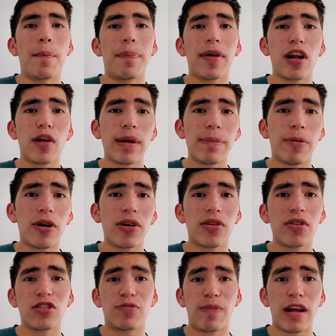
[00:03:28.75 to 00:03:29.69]
Peter B.
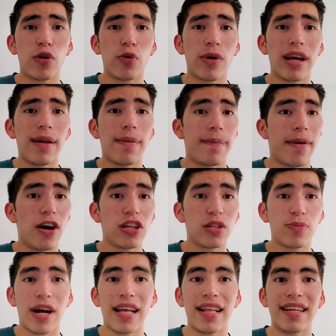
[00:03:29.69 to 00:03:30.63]
Parker, Spider-Gwen,
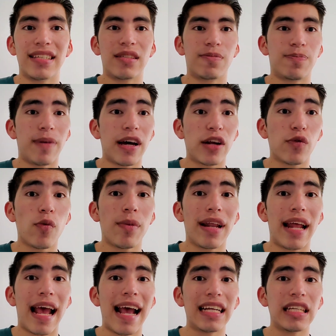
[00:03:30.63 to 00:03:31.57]
Miles Morales,
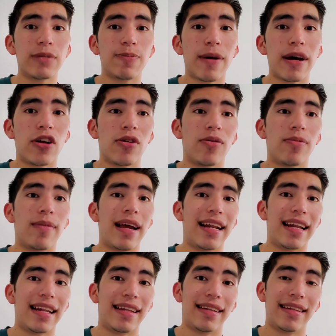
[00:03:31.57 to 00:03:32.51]
Spider-Woman, and
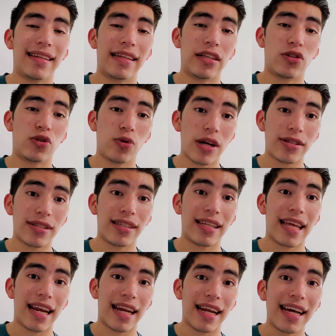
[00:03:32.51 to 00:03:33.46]
Spider-Man
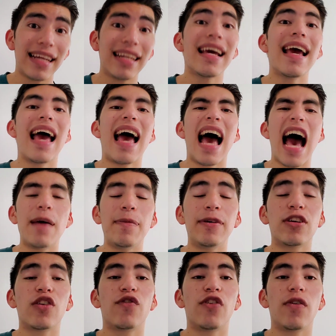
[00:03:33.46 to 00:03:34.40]
2099 have
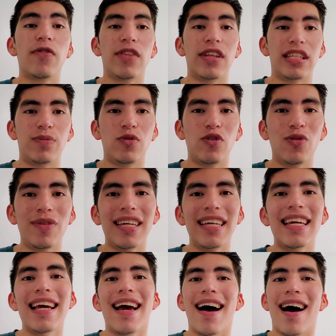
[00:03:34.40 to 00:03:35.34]
been confirmed for this
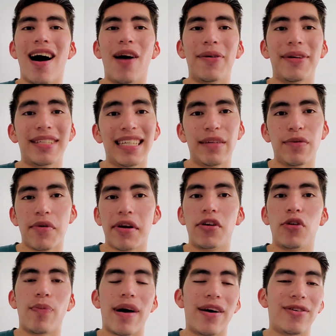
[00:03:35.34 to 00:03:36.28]
movie. Obviously, we
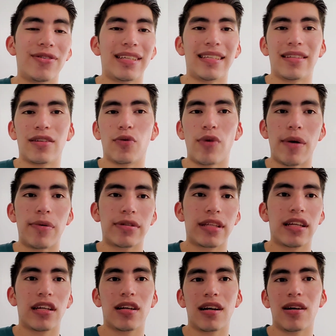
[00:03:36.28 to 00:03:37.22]
don't know Miles and Gwen was
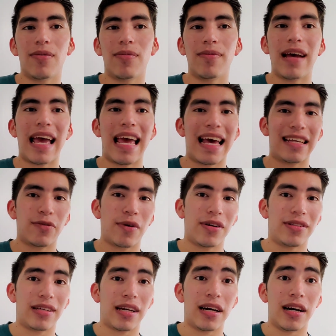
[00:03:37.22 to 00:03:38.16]
gonna come as
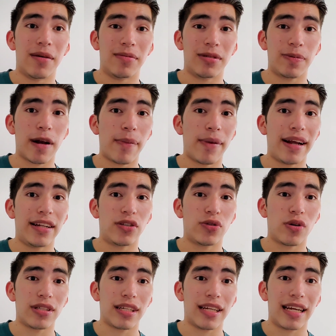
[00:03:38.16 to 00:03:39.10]
well as Spider-Man
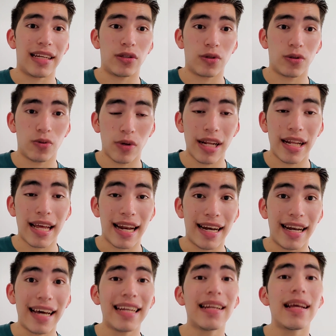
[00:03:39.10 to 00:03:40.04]

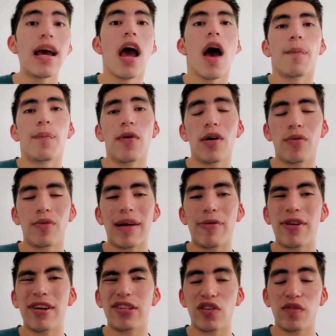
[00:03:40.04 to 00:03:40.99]
2099, but we
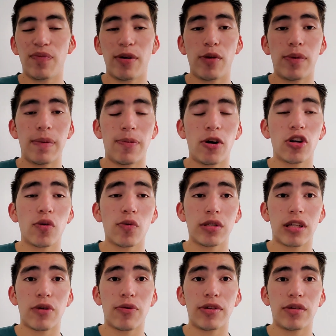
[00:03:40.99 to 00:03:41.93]
weren't sure Peter B. Parker
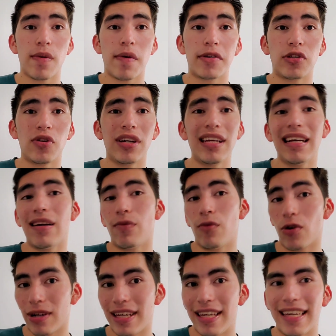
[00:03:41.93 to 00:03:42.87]
was going to be returning.
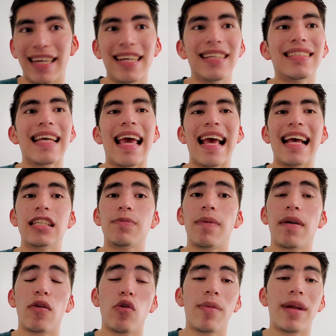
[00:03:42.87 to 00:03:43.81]
Well, he is, and
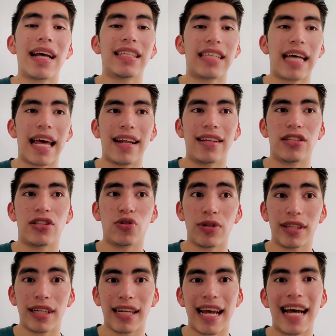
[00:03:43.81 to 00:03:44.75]
Spider-Woman has
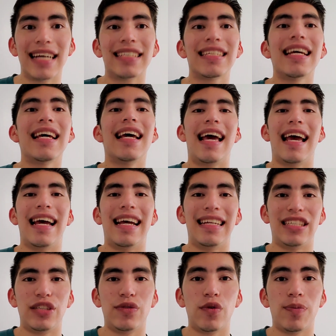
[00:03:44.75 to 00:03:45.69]
joined the cast,
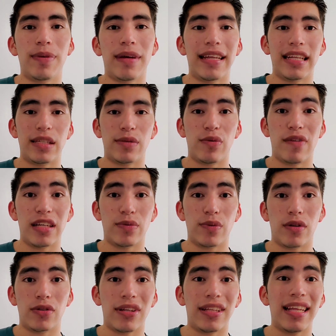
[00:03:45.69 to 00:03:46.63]
and she will be in this movie as
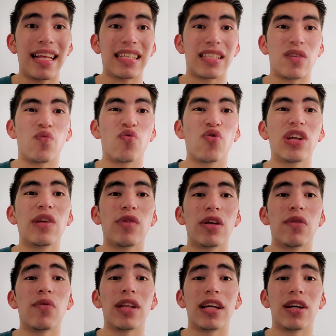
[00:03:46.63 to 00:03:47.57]
well. So I think that's really,
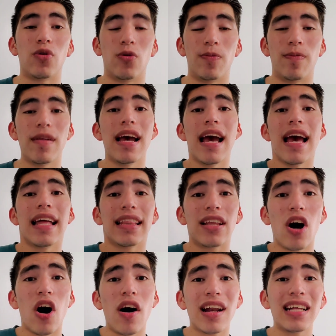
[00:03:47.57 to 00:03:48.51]
really, really cool.
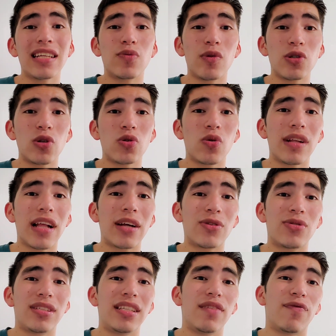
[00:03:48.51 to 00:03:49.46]
The audience was also allowed
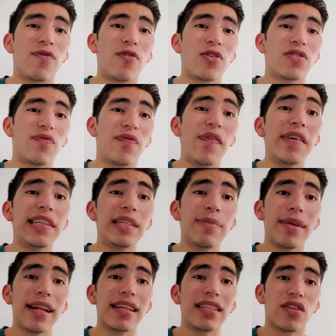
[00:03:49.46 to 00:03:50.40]
to see the first
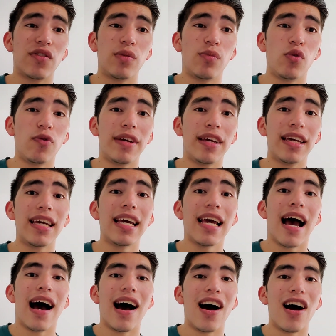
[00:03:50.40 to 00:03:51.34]
15 minutes of the movie
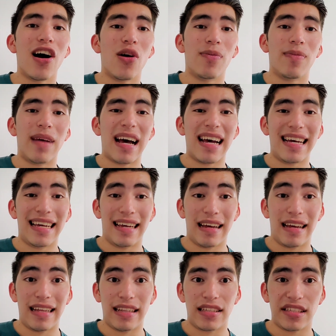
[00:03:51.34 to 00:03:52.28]

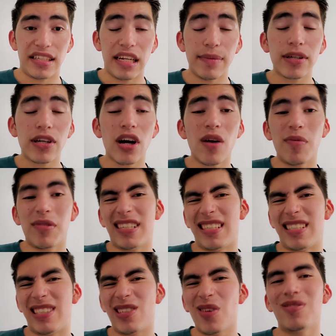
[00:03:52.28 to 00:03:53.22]
and Cinemacon, which
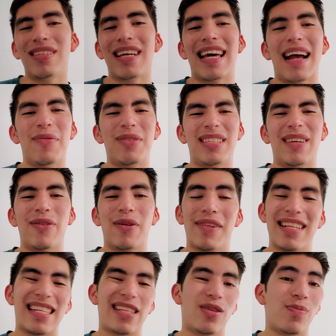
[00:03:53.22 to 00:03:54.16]
is so sad. I wish I would
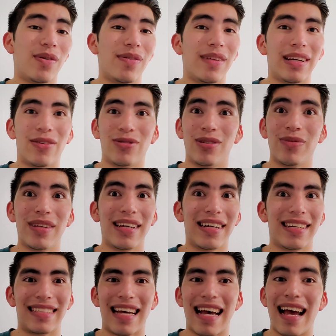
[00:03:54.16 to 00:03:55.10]
have released the public or something,
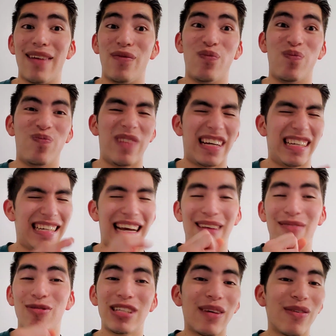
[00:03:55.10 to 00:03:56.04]
because
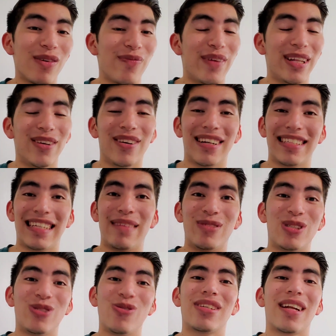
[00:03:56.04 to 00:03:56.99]
I wish I would have been there, because
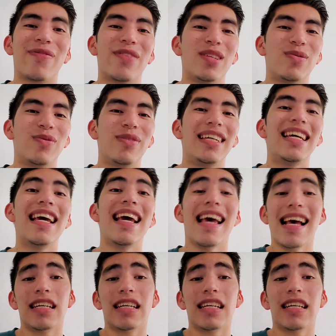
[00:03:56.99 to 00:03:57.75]
I'm so excited for this movie.